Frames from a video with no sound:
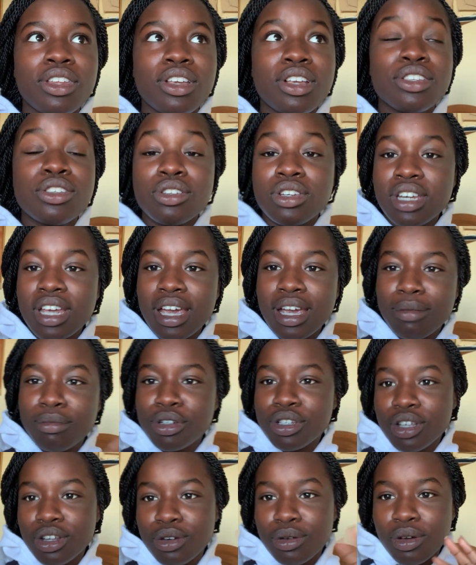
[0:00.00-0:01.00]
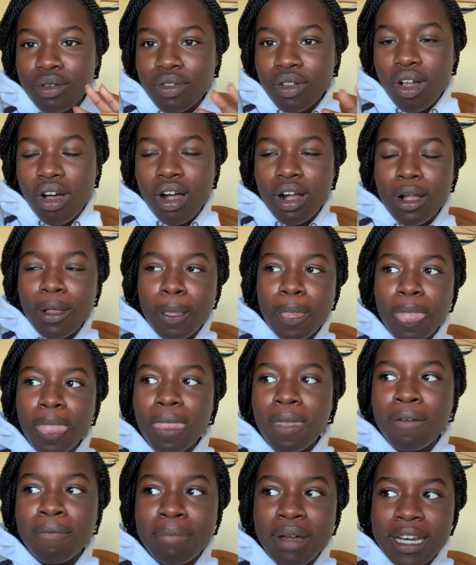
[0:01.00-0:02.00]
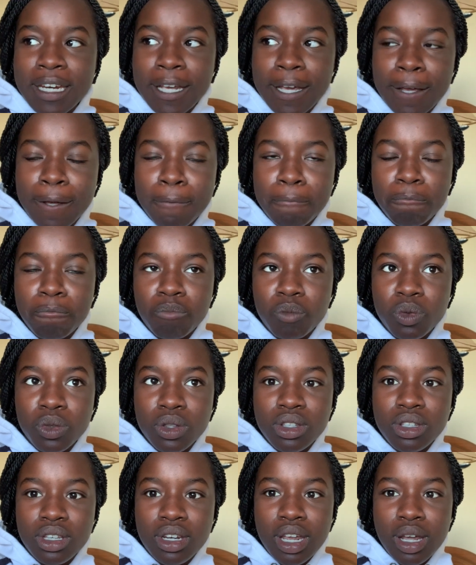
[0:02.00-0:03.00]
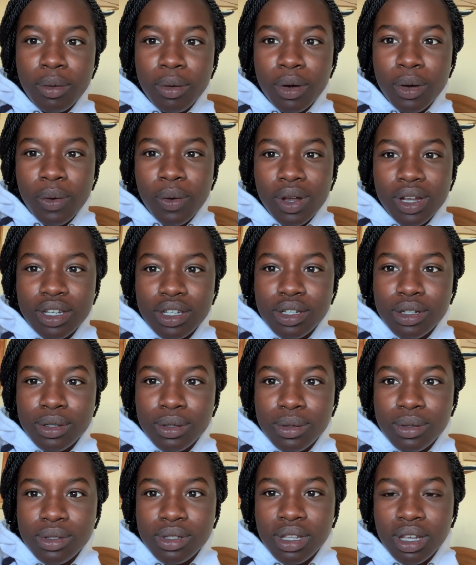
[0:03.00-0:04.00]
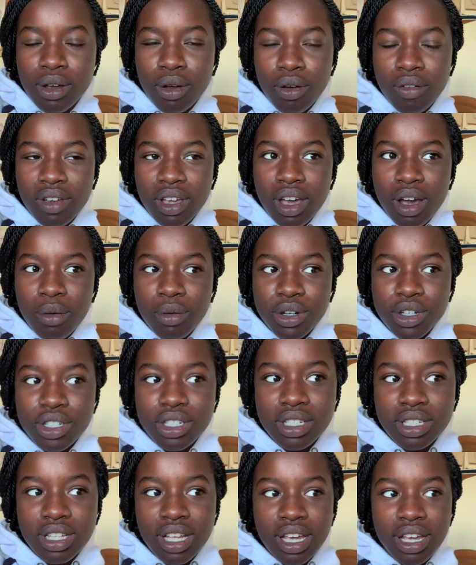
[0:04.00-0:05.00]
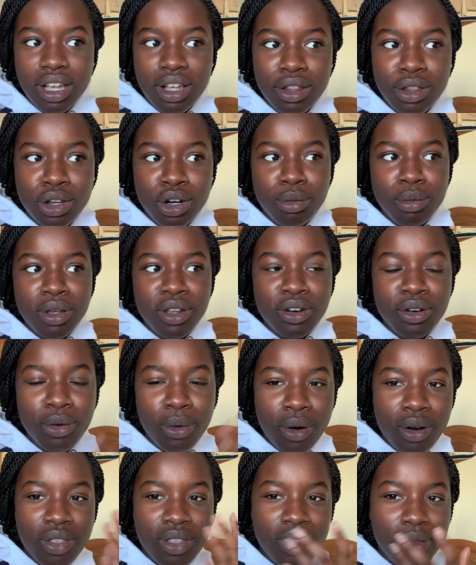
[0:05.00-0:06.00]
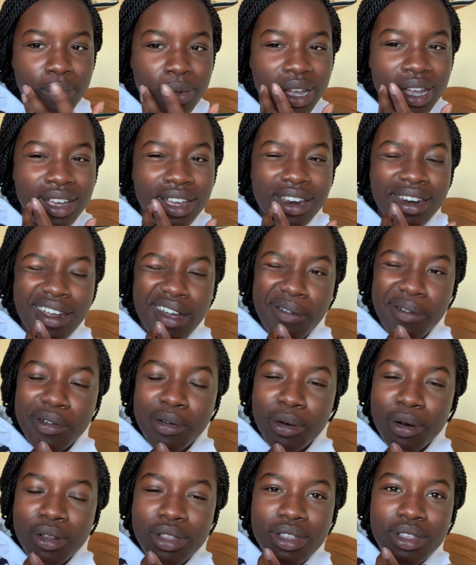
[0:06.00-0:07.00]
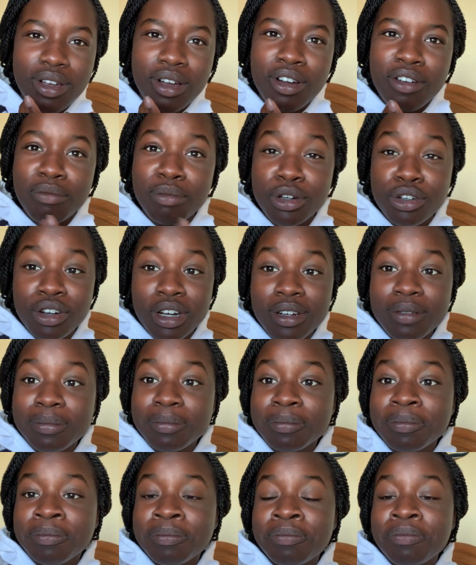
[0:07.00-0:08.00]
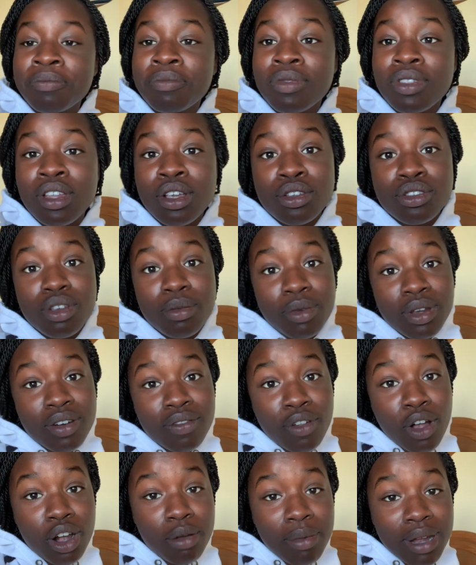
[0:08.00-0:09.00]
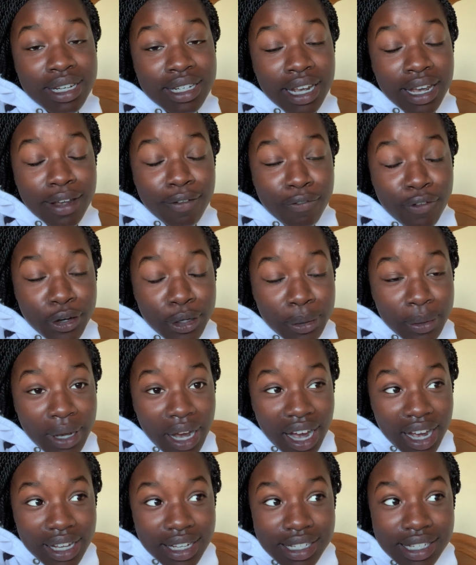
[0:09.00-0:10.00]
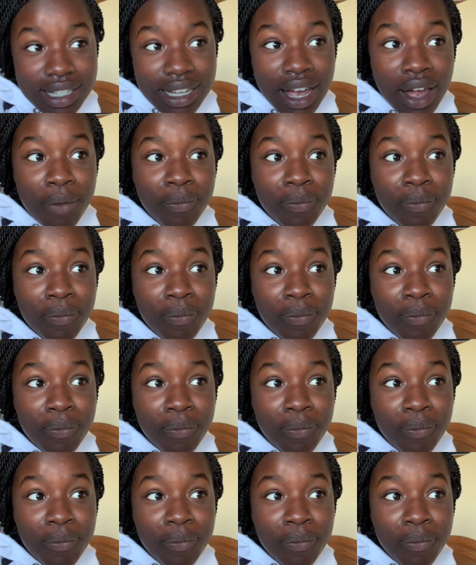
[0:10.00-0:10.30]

so today i'm just gonna do a vlog of my day today we're going to segovia which is like a little bit north like an hour north of madrid so i'm gonna vlog my day for you guys